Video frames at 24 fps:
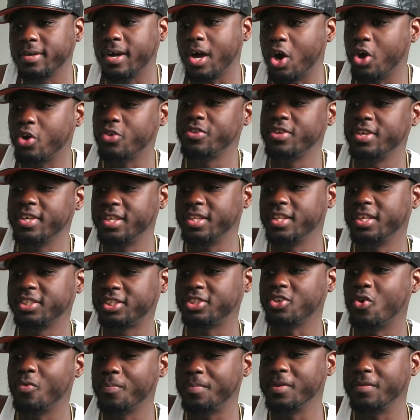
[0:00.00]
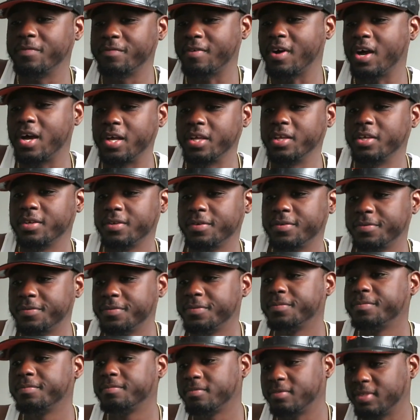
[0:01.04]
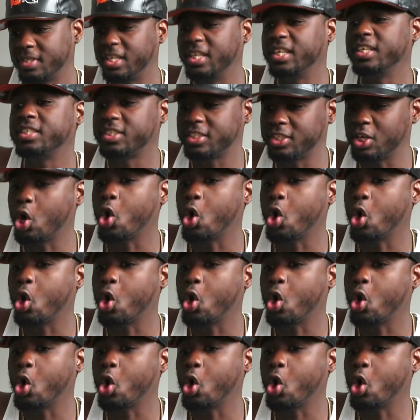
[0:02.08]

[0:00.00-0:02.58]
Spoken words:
Oh yeah, this is gonna be fire. This